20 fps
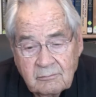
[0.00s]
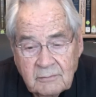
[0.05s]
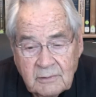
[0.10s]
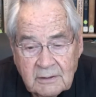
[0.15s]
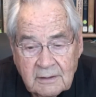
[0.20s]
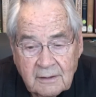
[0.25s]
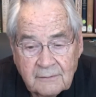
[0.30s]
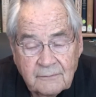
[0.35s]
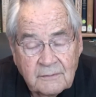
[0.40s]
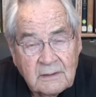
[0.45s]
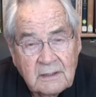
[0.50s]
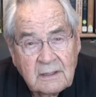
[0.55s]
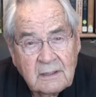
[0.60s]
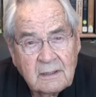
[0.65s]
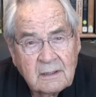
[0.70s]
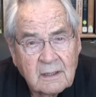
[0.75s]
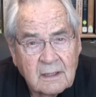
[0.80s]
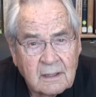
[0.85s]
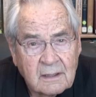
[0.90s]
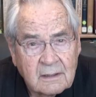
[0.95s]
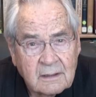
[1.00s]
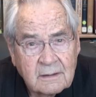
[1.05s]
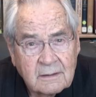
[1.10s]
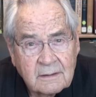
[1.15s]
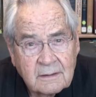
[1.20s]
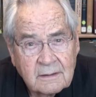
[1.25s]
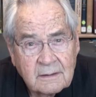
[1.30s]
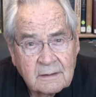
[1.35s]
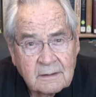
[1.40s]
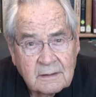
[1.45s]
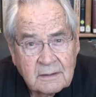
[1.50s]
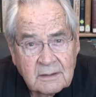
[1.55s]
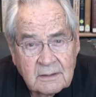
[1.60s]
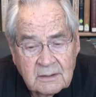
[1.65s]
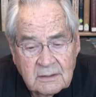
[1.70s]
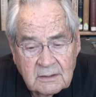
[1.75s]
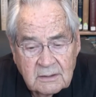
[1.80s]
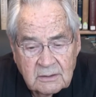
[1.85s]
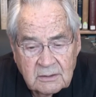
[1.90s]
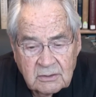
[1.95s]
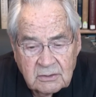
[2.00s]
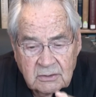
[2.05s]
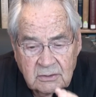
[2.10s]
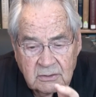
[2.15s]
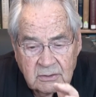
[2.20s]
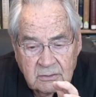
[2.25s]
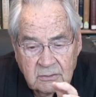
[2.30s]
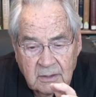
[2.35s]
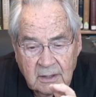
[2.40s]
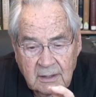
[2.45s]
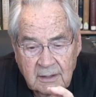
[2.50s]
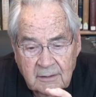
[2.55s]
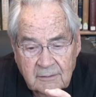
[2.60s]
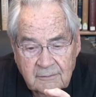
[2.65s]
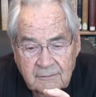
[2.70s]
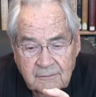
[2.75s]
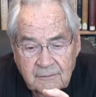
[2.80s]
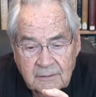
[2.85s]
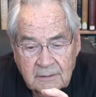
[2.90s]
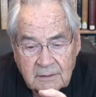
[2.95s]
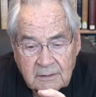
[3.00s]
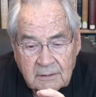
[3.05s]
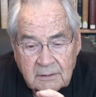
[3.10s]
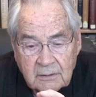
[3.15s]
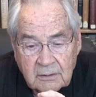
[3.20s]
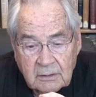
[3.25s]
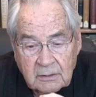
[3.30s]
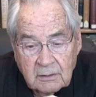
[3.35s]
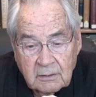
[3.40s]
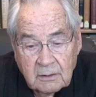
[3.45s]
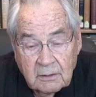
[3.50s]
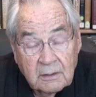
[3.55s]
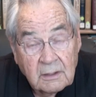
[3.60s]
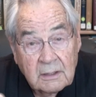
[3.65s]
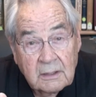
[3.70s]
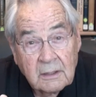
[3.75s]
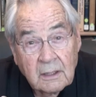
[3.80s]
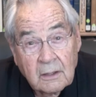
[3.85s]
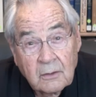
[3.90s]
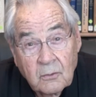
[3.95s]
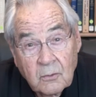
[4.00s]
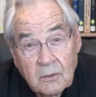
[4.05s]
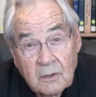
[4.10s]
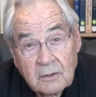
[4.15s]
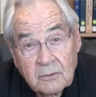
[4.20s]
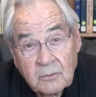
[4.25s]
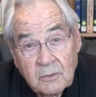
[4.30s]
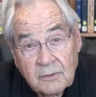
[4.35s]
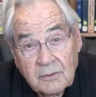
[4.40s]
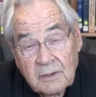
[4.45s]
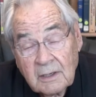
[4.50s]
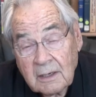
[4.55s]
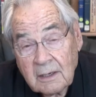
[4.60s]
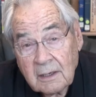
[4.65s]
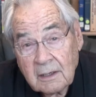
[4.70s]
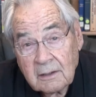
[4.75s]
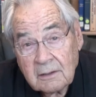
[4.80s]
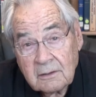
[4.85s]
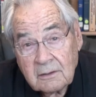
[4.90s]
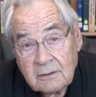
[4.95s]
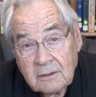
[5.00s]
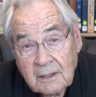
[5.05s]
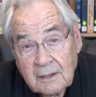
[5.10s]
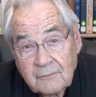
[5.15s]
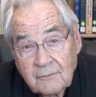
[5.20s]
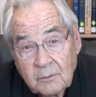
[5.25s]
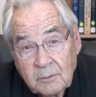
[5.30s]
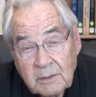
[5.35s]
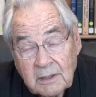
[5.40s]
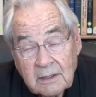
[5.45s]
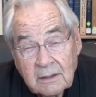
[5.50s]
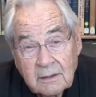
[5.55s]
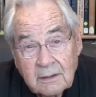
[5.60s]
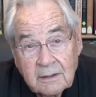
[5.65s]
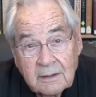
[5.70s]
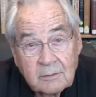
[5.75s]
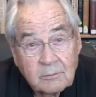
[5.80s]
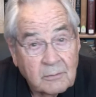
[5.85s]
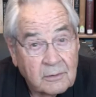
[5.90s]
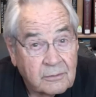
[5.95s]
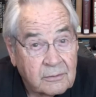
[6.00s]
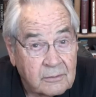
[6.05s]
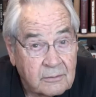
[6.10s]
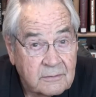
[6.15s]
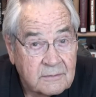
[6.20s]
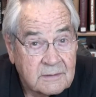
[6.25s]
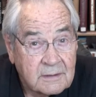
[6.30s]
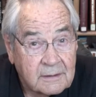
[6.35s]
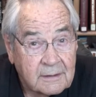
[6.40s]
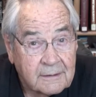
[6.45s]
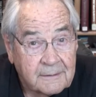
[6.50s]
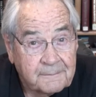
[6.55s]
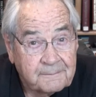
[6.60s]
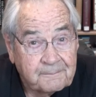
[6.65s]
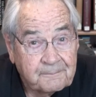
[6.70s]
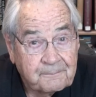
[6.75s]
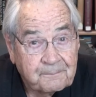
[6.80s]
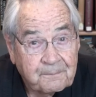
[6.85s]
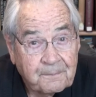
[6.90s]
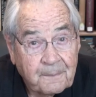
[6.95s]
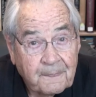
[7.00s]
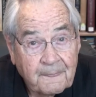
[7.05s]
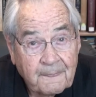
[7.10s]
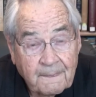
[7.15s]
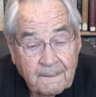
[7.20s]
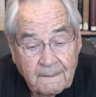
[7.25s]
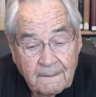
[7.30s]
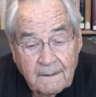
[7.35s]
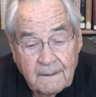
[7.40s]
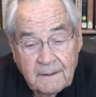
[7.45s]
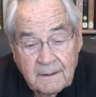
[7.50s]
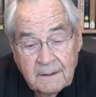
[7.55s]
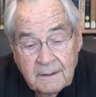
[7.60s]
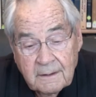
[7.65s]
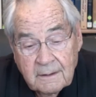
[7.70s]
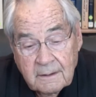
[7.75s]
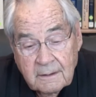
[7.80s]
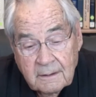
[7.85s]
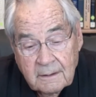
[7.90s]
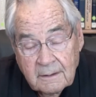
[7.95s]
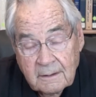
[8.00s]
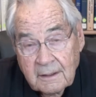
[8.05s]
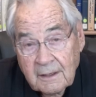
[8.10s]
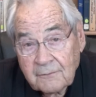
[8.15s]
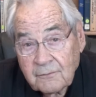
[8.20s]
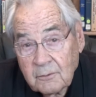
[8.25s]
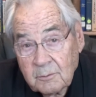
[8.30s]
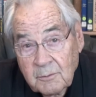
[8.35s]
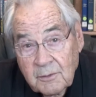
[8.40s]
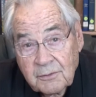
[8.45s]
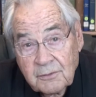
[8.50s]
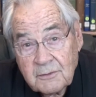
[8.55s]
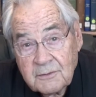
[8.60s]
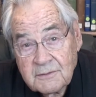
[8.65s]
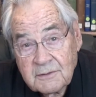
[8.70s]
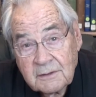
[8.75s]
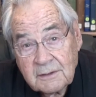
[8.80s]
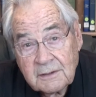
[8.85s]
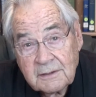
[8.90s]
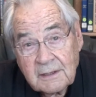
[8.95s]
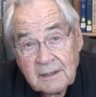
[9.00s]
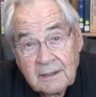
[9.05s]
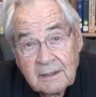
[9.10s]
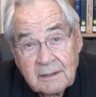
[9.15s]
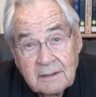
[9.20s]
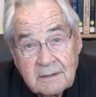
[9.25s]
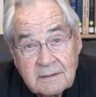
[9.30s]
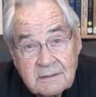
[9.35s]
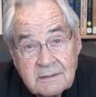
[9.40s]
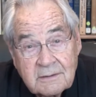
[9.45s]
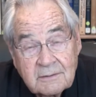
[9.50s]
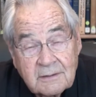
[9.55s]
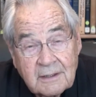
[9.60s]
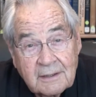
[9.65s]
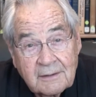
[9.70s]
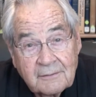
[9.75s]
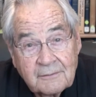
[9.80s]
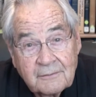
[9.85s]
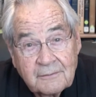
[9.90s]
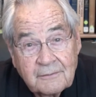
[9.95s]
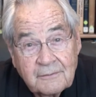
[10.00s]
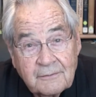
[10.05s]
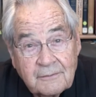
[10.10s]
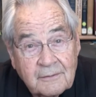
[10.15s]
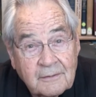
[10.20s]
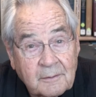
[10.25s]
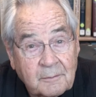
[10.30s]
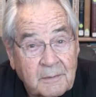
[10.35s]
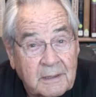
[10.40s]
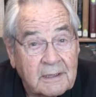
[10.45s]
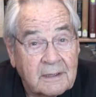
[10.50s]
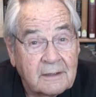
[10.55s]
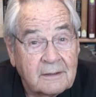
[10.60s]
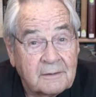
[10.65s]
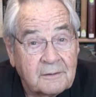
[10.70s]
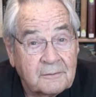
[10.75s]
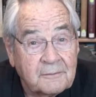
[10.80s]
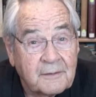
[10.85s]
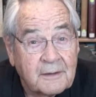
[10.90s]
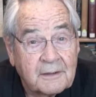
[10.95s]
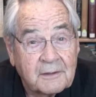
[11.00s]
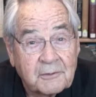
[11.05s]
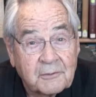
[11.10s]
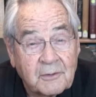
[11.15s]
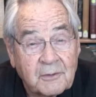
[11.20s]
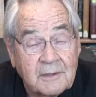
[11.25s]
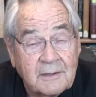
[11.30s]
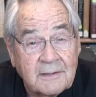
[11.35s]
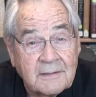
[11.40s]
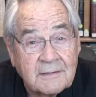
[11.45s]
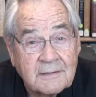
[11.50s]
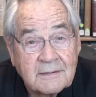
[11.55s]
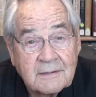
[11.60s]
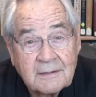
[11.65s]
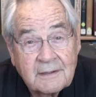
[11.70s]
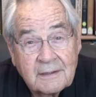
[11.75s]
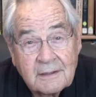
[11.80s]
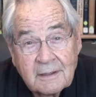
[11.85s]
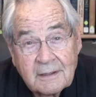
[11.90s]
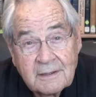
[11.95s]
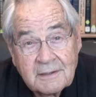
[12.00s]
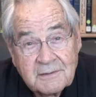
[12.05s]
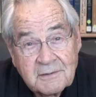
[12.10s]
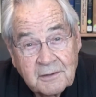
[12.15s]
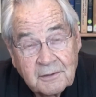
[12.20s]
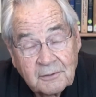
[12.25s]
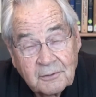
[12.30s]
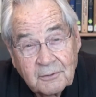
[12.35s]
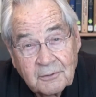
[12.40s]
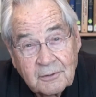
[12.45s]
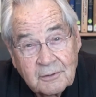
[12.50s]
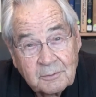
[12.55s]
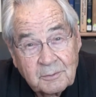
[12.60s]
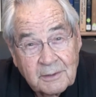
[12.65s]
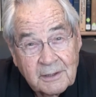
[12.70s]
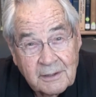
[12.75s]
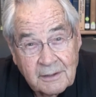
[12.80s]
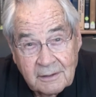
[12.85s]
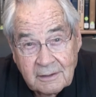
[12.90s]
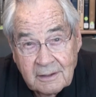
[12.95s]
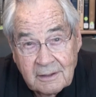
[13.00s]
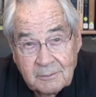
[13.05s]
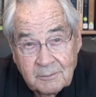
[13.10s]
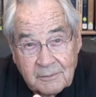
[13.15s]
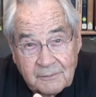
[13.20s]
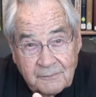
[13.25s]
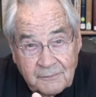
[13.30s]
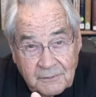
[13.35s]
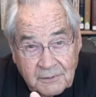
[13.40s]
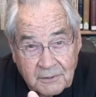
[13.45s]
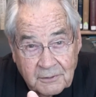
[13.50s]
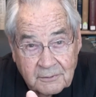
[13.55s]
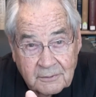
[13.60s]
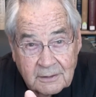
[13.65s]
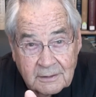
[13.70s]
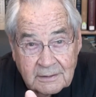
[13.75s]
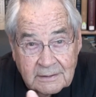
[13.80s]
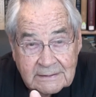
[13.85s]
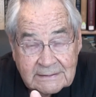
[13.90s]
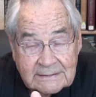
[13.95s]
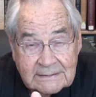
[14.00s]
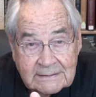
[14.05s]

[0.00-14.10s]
you have Enoch, you have, uh, and Enoch walked with God. You have a man like Methuselah. And after Methuselah dies, you have a man who found grace in the eyes of the Lord by the name of Noah.